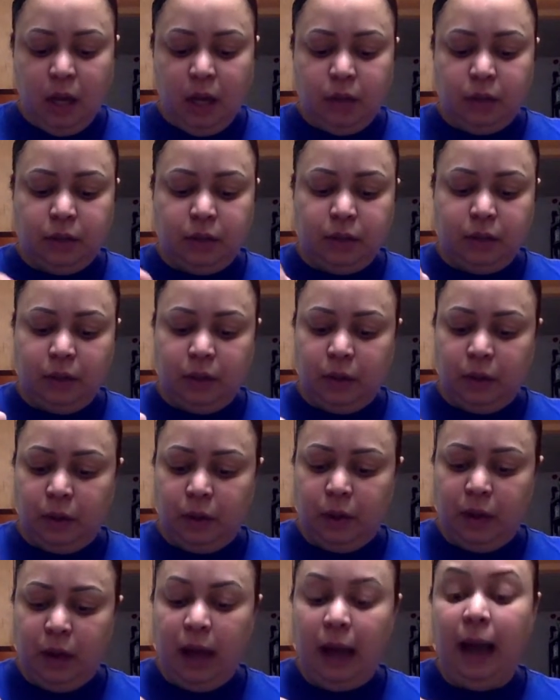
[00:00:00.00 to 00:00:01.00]

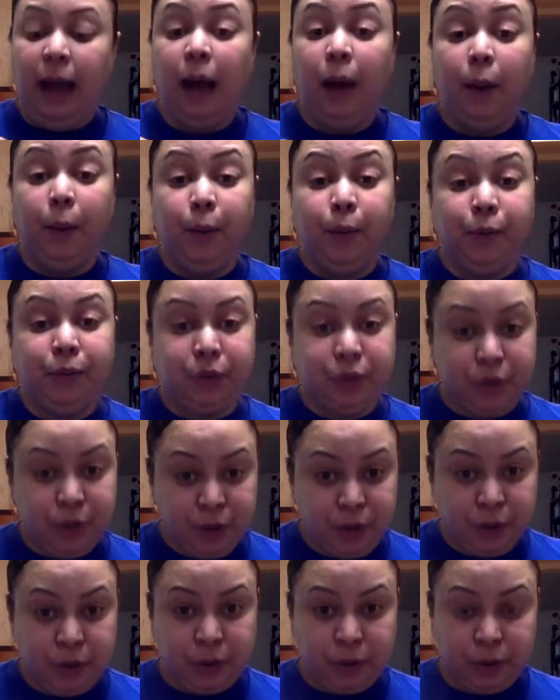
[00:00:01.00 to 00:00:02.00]
So, how was
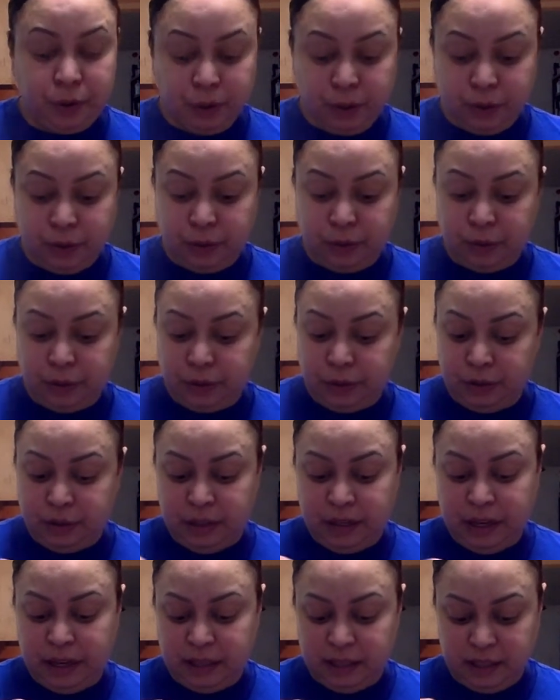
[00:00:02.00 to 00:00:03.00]
your
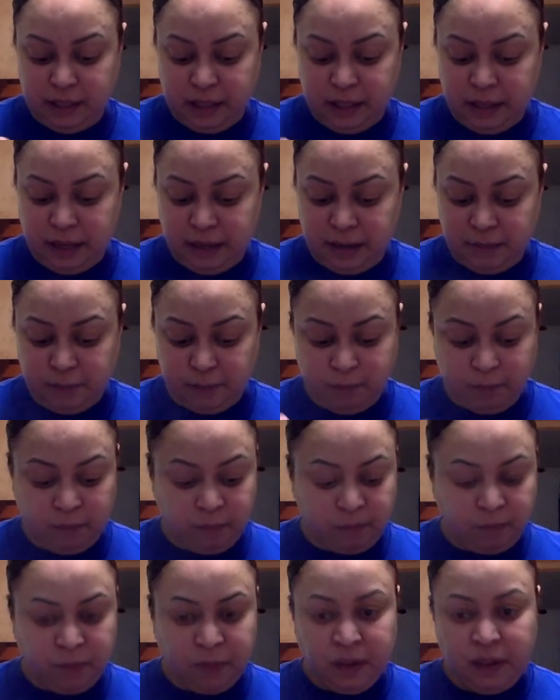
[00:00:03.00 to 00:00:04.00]
day today?
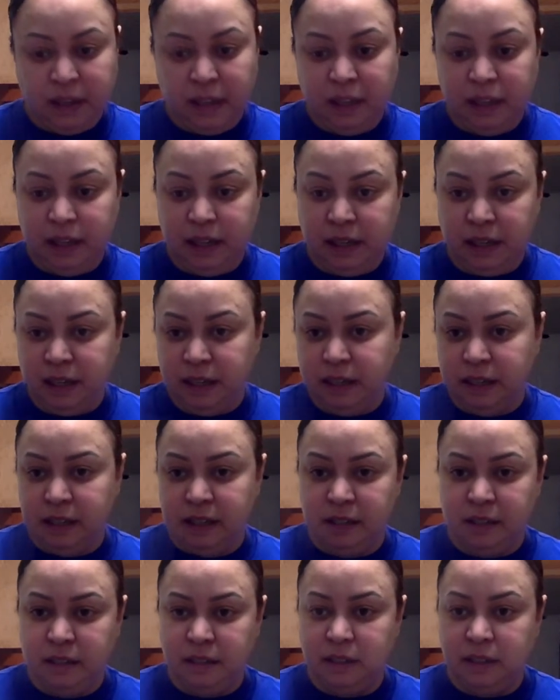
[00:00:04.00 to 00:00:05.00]
It
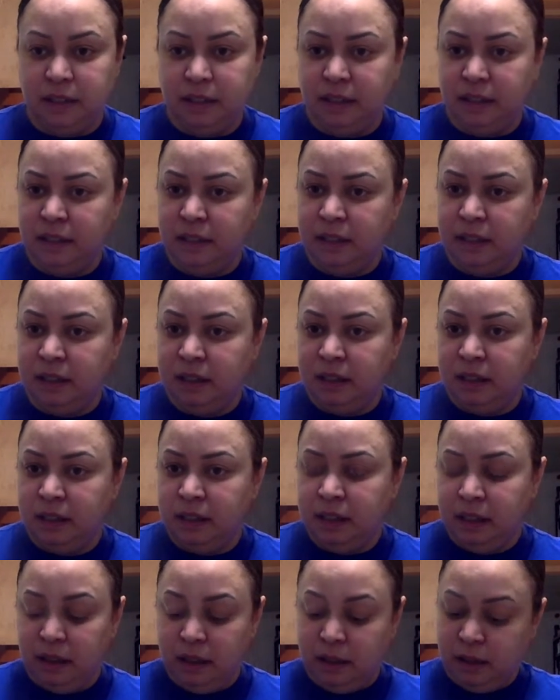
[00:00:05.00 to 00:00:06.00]
is
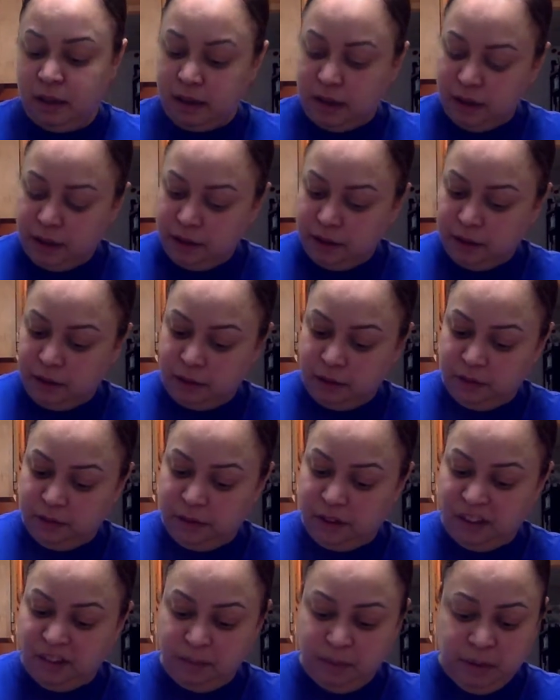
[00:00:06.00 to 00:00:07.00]

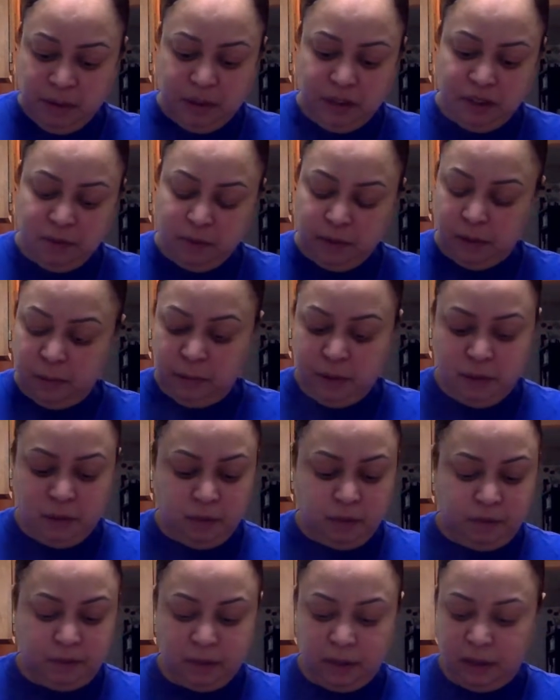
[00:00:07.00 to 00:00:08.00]
9:35 p.m. I'm
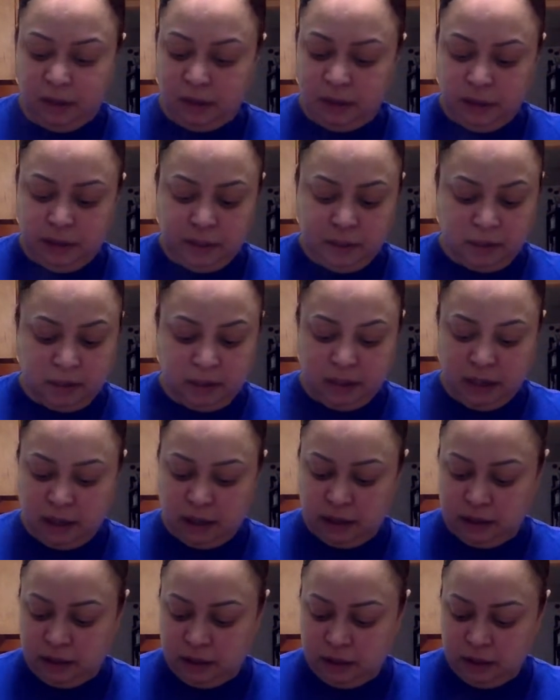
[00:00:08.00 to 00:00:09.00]
eating very late. It's
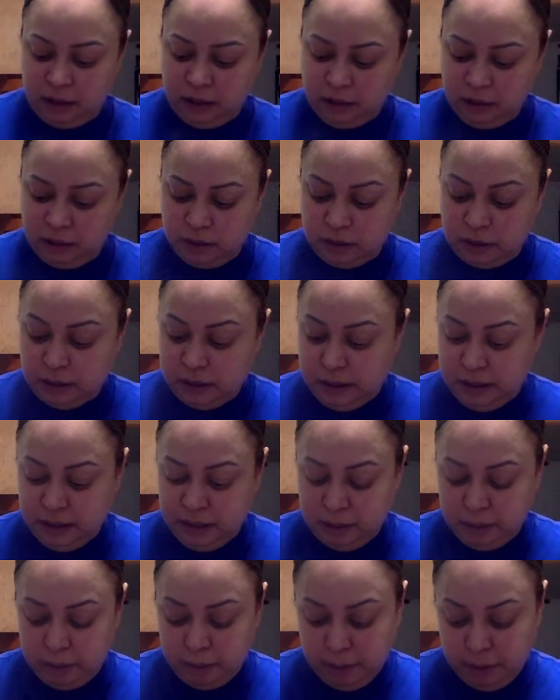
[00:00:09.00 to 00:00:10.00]
not good to eat this
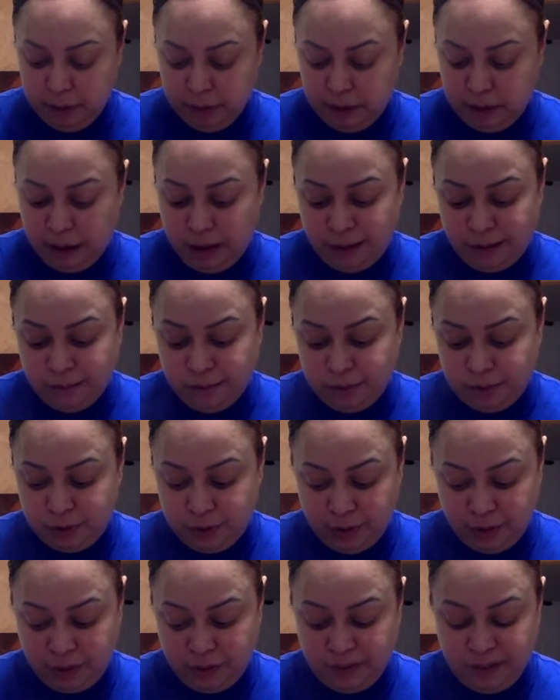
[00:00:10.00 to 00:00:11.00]
late, but I'm
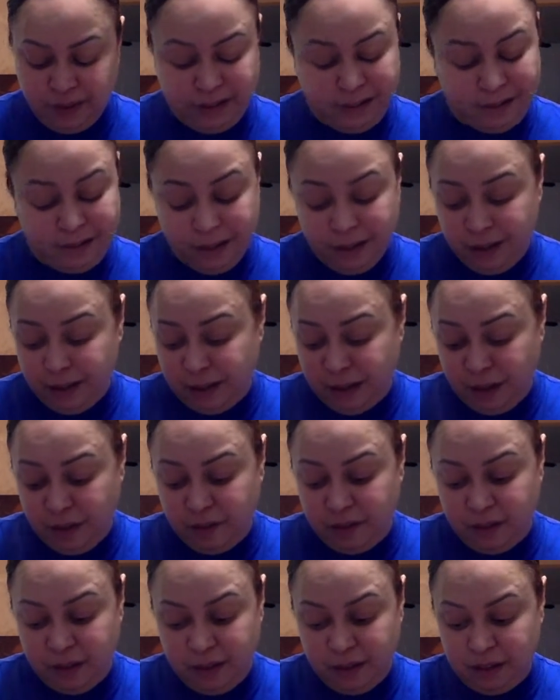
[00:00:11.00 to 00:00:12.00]
starving.
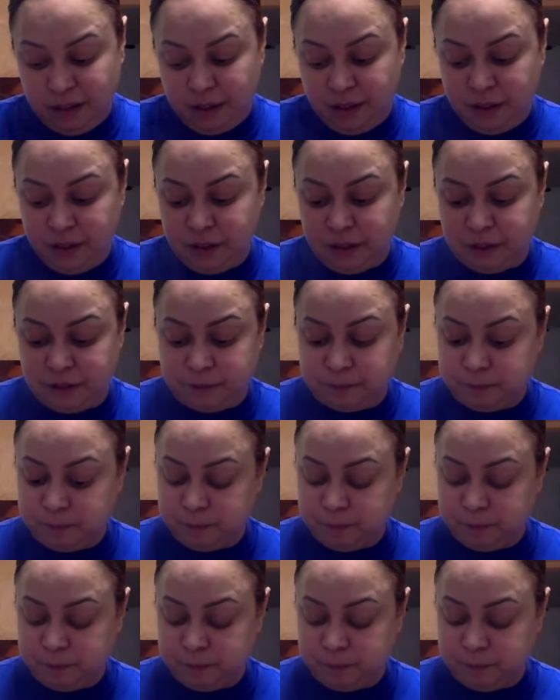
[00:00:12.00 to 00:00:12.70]
Haven't eaten dinner.